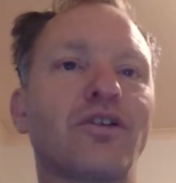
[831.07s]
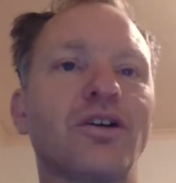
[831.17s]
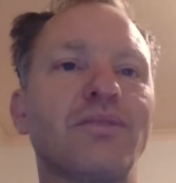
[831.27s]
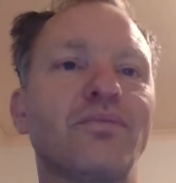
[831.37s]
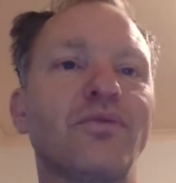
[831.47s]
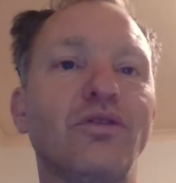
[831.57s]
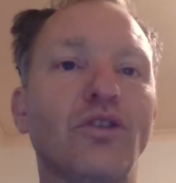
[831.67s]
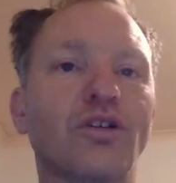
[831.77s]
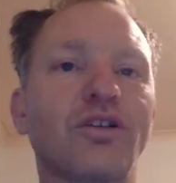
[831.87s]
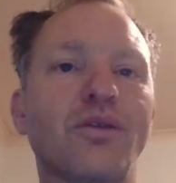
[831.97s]

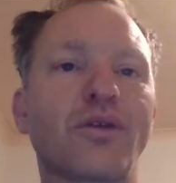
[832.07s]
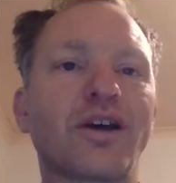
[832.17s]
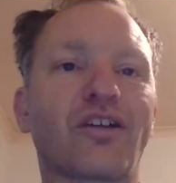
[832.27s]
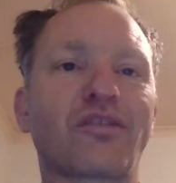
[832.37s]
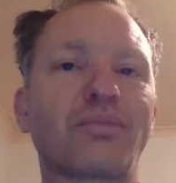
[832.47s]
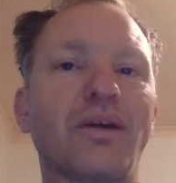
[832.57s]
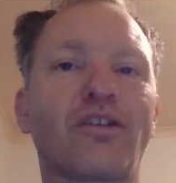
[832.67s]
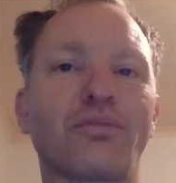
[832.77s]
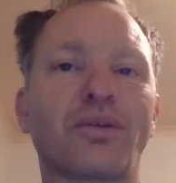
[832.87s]
not only are they expensive,